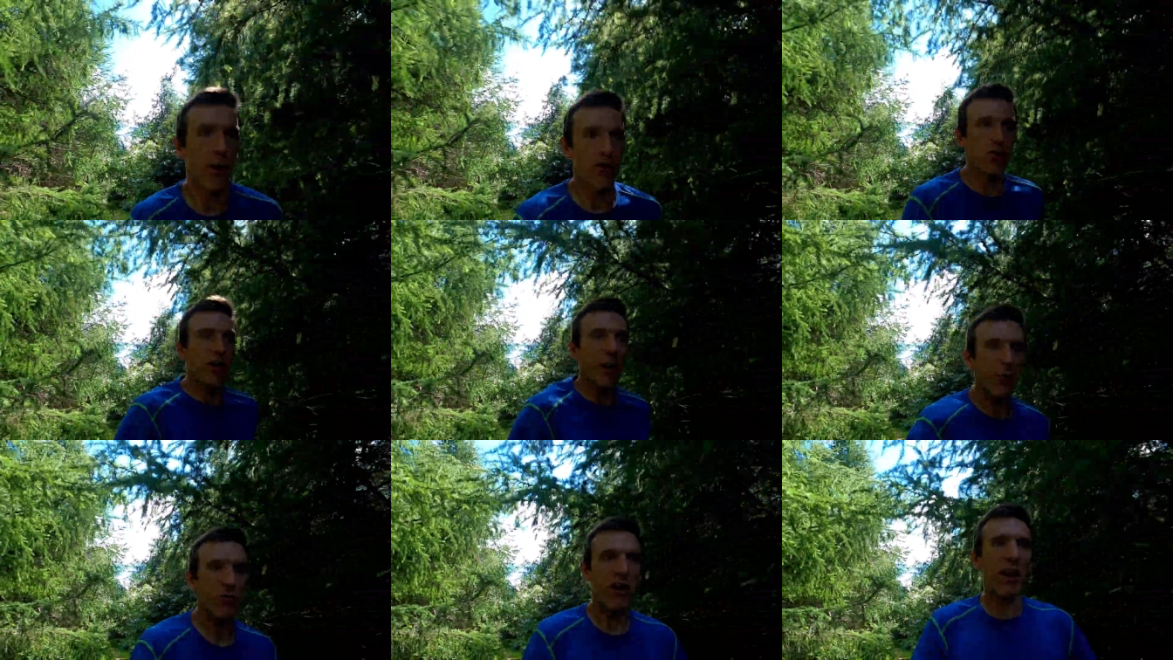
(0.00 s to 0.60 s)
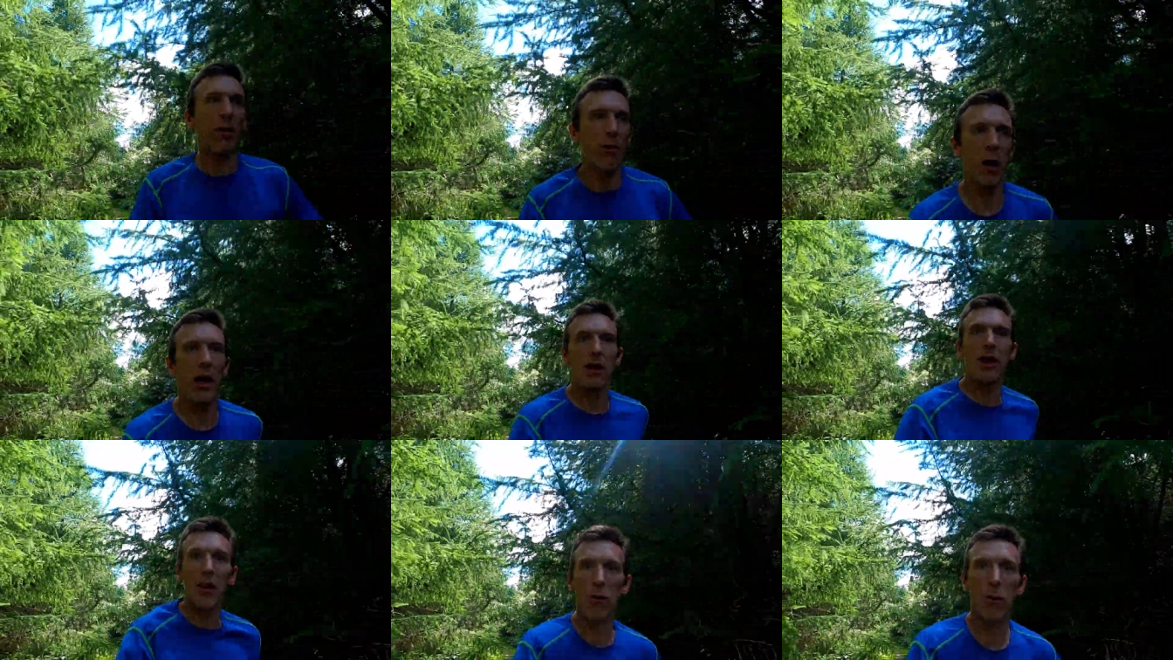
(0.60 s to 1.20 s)
nice shout out
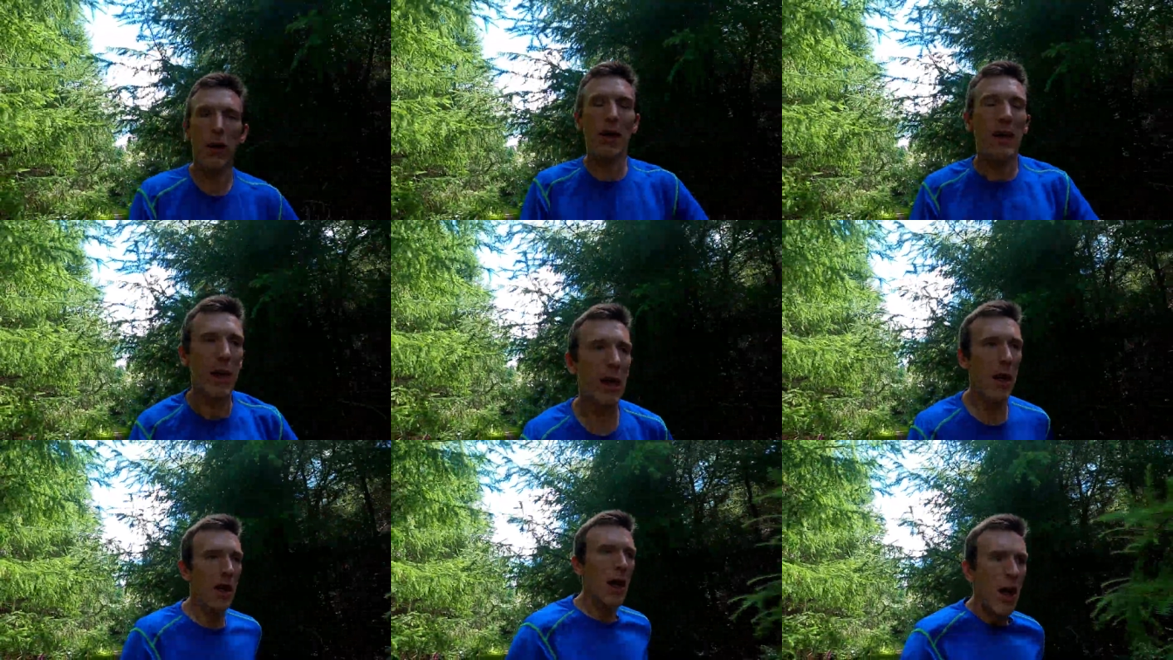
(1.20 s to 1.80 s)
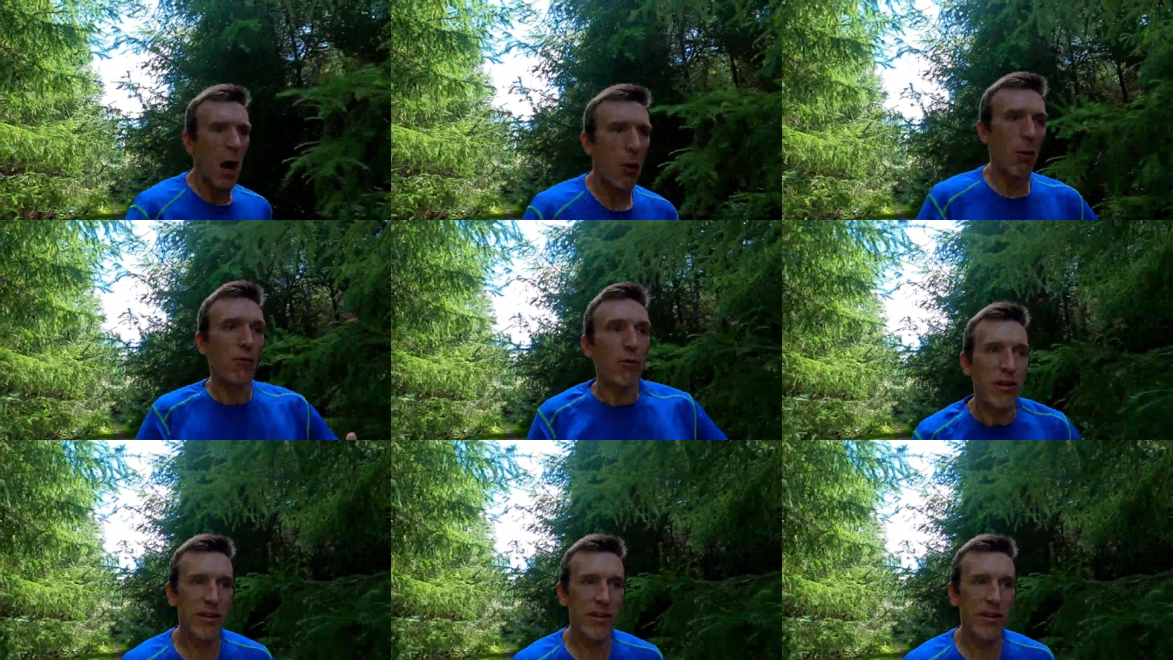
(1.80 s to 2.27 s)
the other week. I want to